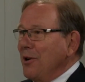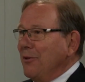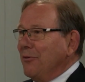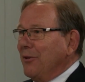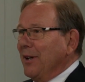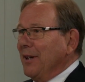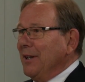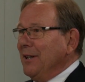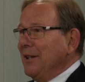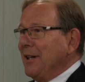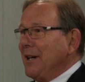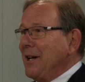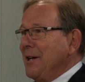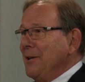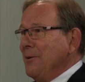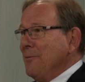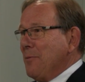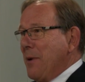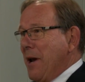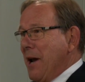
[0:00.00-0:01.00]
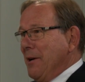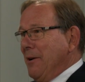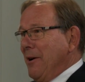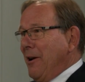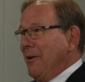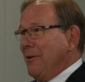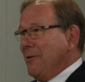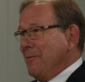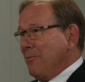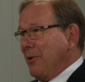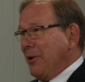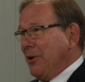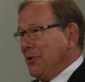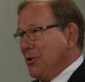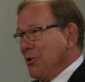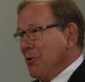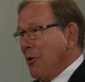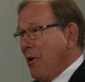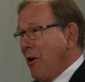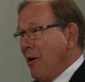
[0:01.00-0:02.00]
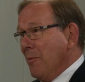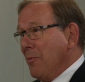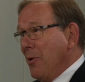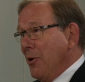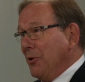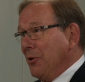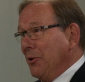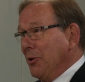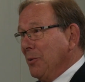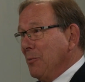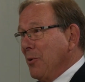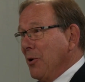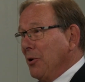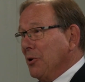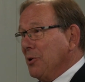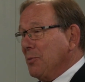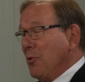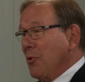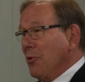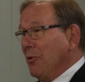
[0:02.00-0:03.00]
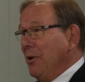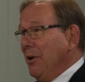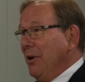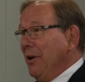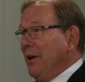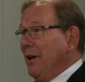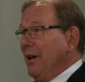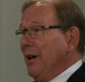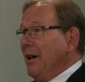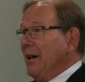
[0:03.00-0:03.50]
briefly, Hayden Padden, I know, because you and I are both into motorsport,